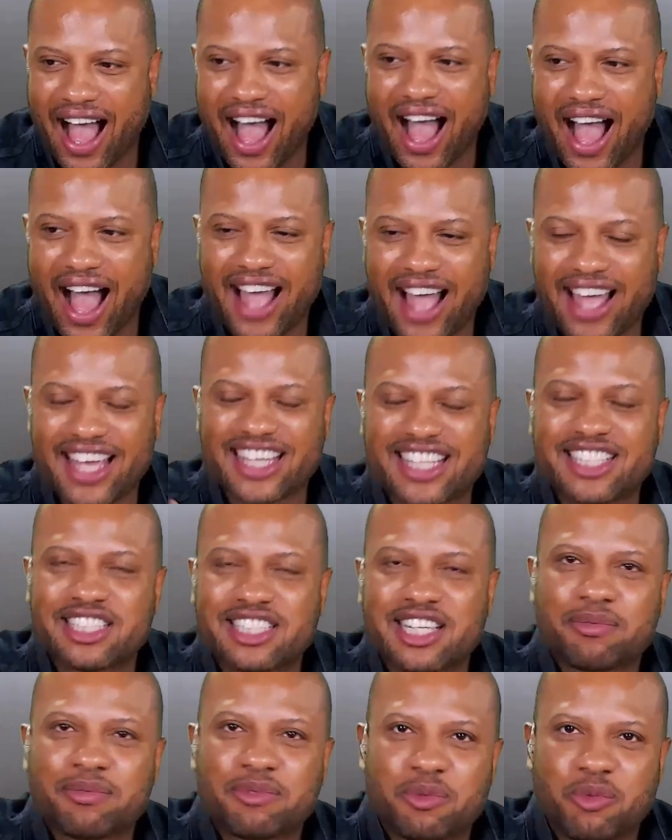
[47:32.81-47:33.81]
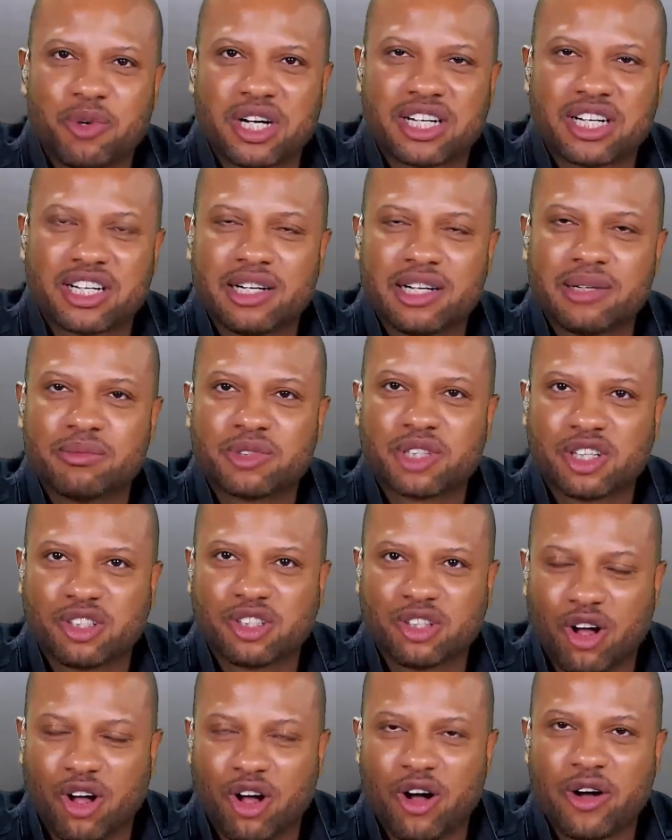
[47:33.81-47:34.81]
I accept what comes
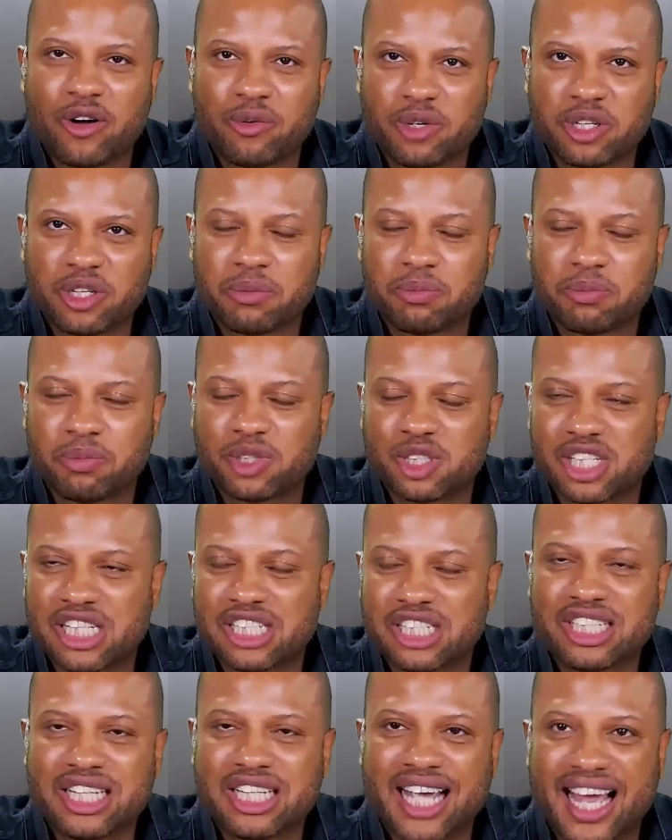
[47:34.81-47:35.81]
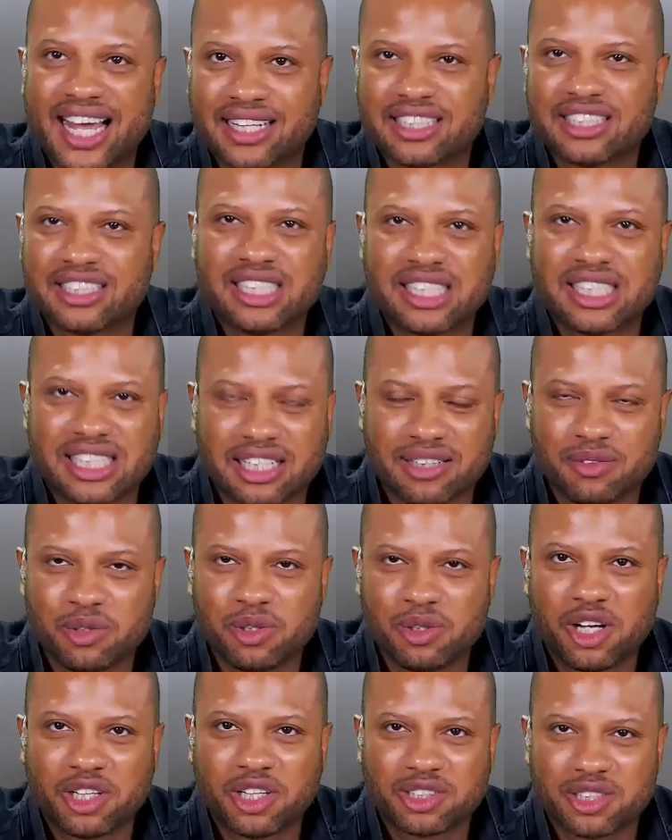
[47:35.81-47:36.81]
along with the potentiality of
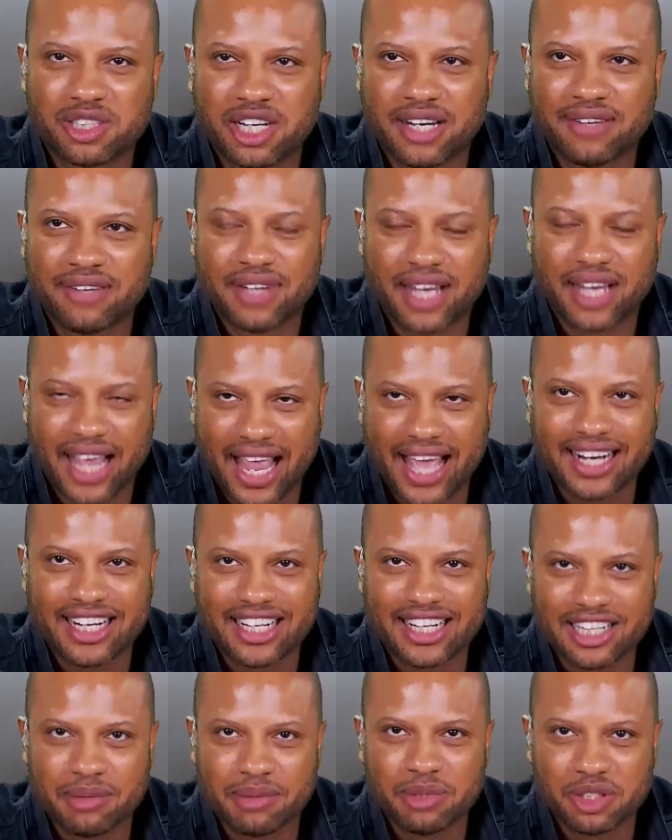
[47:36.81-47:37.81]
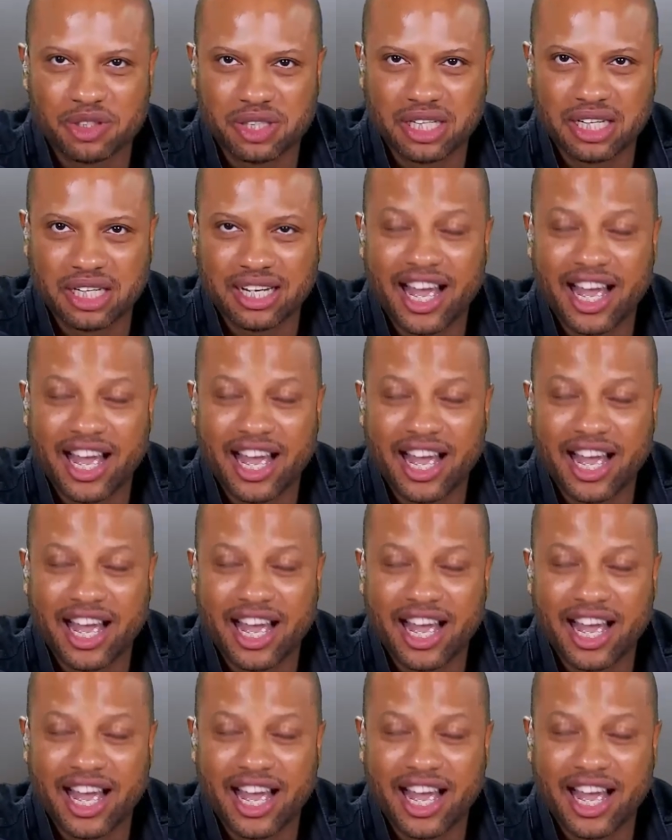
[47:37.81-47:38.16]
loss of anonymity.